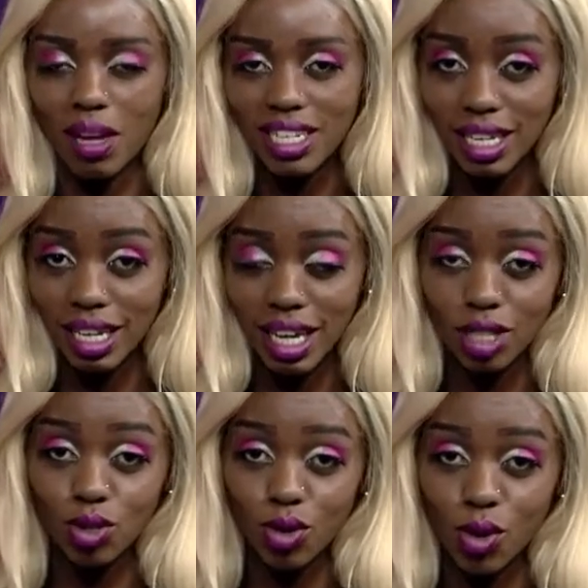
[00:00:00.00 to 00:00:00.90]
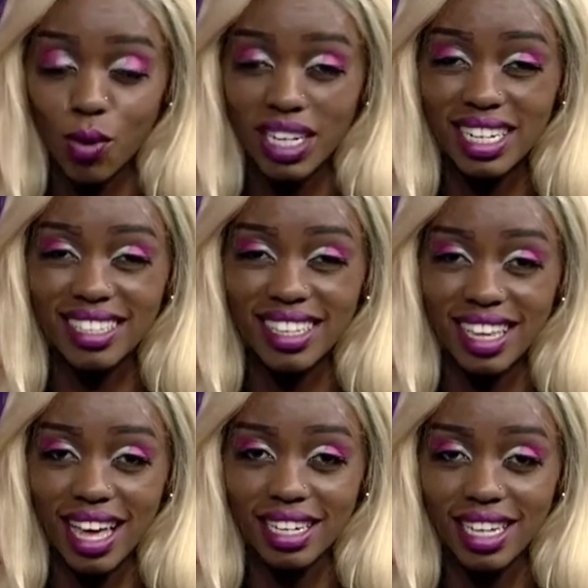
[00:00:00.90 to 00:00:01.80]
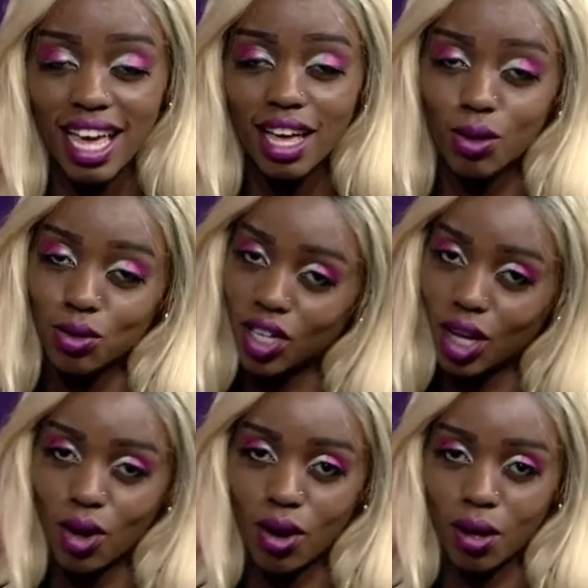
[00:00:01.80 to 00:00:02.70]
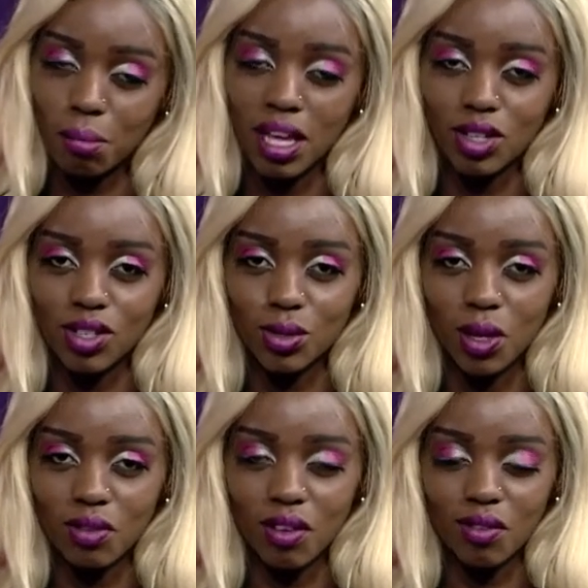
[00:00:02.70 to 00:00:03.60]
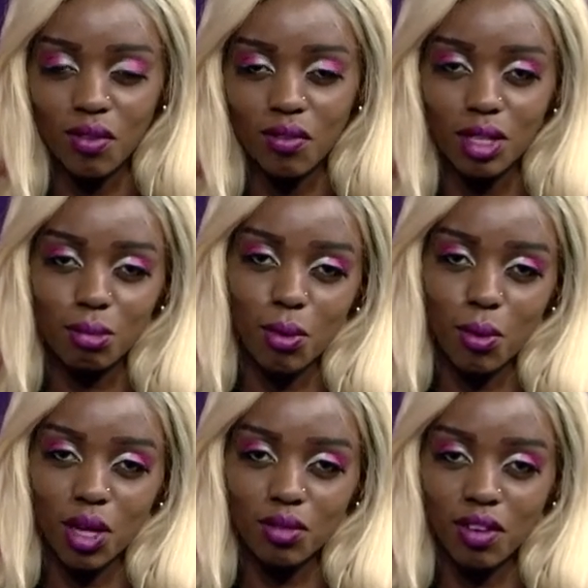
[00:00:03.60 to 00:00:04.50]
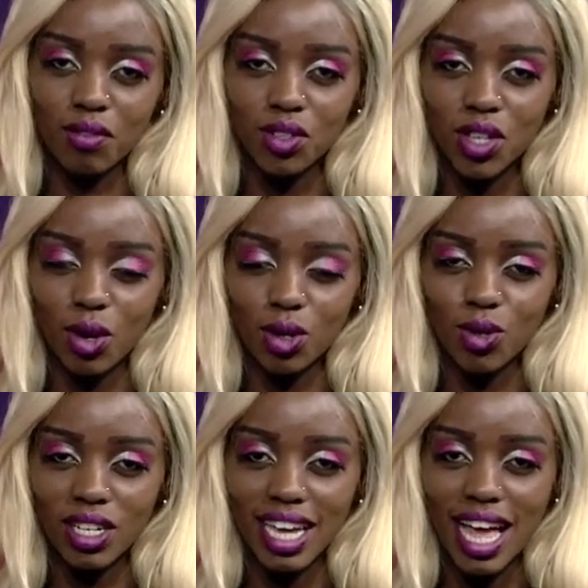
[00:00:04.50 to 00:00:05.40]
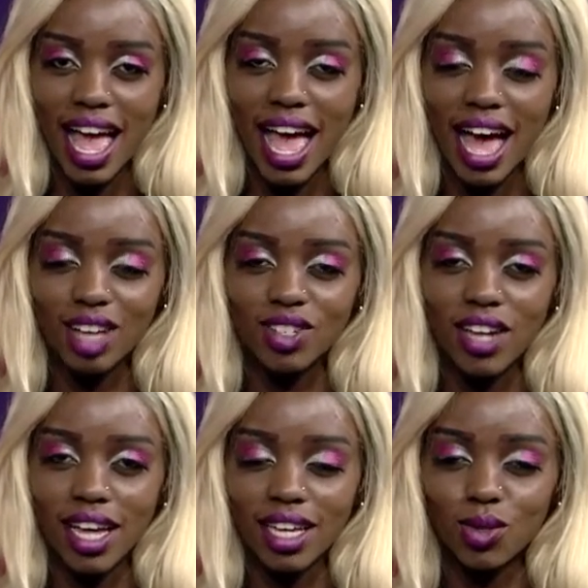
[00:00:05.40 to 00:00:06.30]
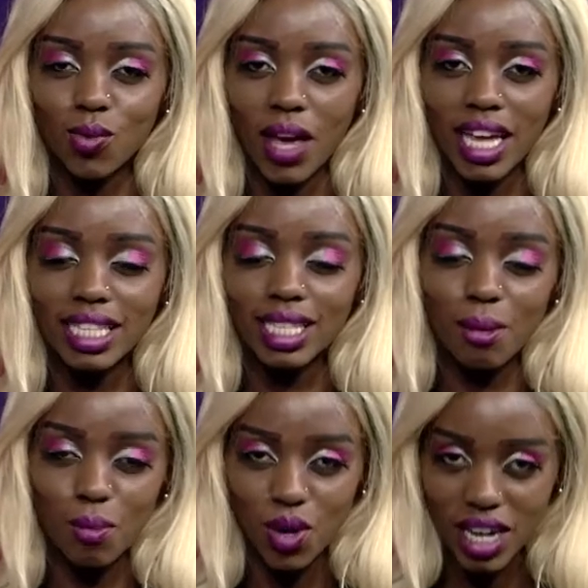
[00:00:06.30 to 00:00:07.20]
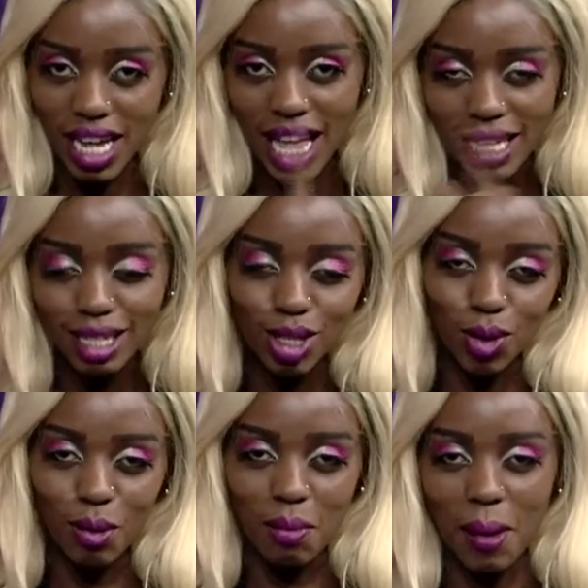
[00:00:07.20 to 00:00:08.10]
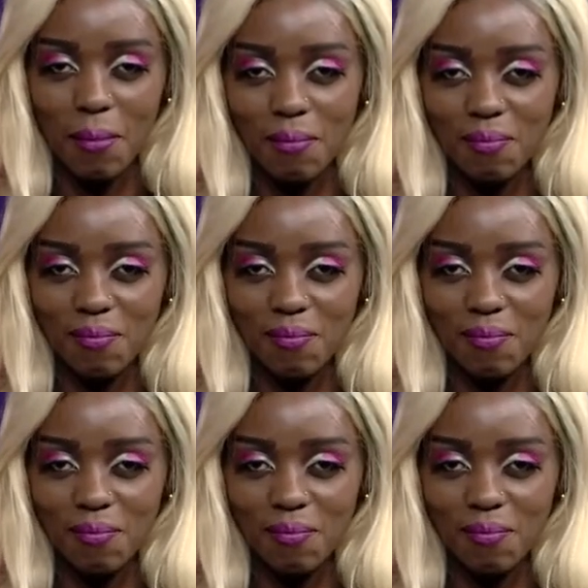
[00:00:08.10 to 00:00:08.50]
But in case you don't know what it is yet, go check on our pages, Y254 on Facebook, Y254 channel on Twitter. Hashtag is YNZ Morning. See you in a bit.